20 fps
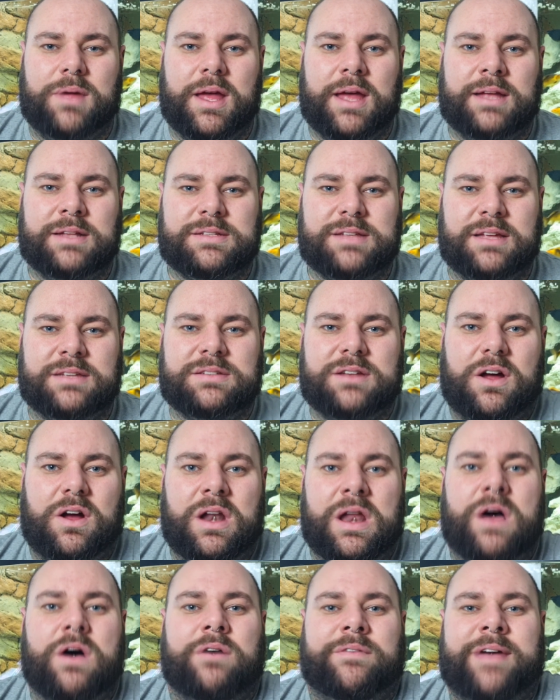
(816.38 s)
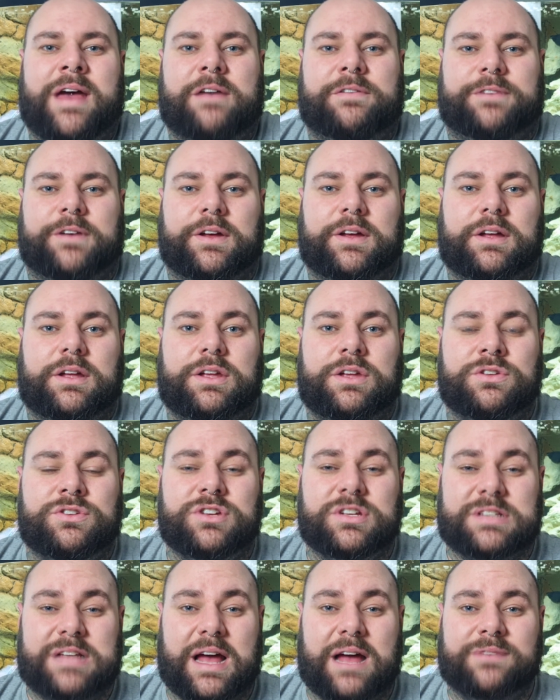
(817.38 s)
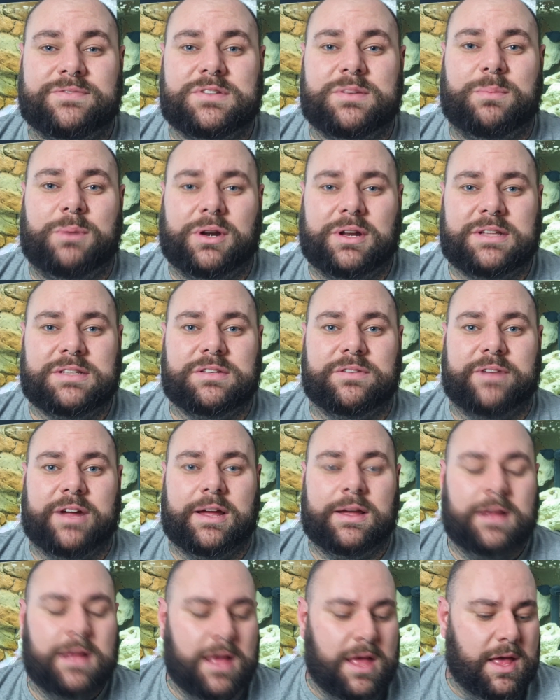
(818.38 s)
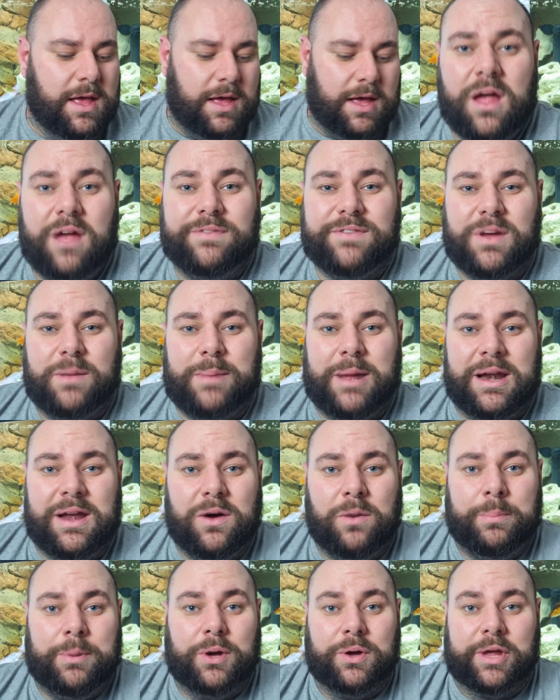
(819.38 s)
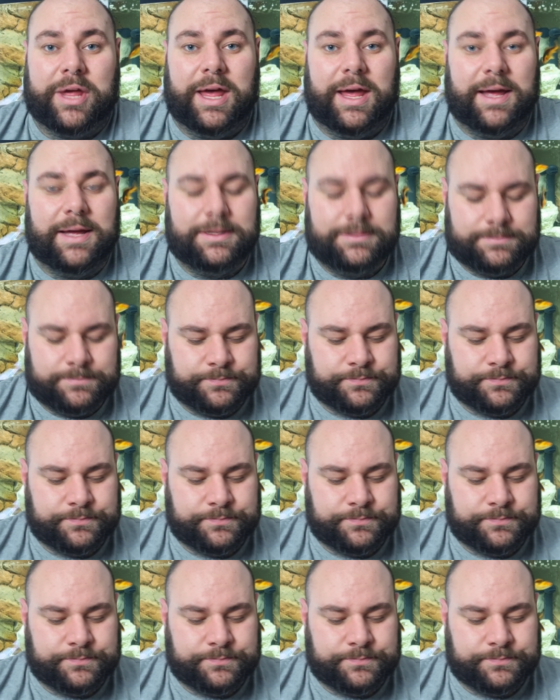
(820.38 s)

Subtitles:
It's not a lot of effort, you just have to monitor it. I've got my little book here,